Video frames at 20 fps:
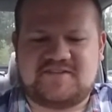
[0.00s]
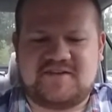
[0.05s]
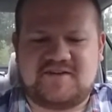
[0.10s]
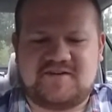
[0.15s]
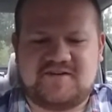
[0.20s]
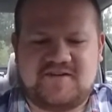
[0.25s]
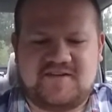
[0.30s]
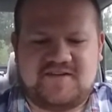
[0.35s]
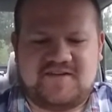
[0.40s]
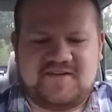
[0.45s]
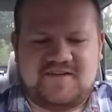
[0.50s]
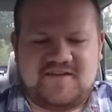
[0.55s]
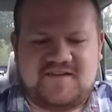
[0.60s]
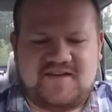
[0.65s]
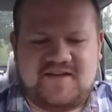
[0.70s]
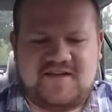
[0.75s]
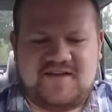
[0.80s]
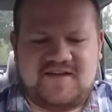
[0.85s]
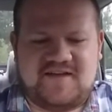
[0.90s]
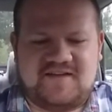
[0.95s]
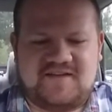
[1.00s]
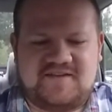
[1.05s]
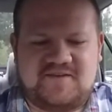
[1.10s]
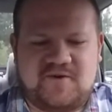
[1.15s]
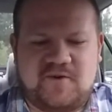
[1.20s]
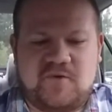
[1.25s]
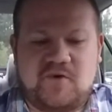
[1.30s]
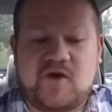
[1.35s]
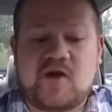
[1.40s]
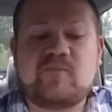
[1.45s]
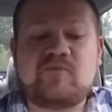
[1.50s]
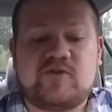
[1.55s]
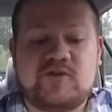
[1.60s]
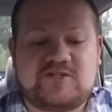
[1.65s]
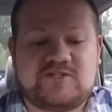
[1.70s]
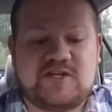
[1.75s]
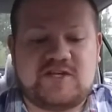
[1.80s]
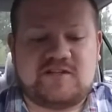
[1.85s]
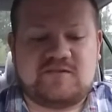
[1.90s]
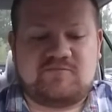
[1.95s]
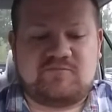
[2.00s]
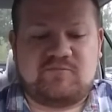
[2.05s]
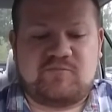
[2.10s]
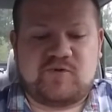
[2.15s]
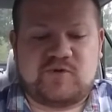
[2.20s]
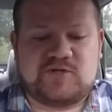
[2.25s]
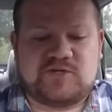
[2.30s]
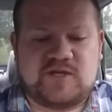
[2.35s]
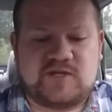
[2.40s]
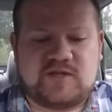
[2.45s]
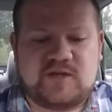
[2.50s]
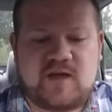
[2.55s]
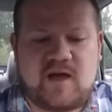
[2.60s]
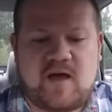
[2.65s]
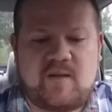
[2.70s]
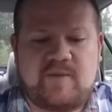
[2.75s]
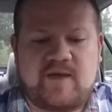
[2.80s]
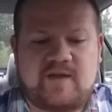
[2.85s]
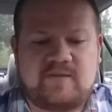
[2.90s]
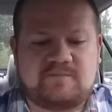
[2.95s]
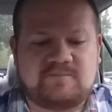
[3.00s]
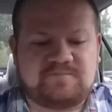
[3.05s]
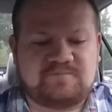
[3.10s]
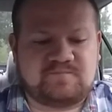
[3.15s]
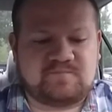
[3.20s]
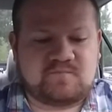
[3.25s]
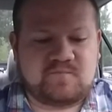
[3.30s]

So uh, no worry, appreciate appreciate the comment.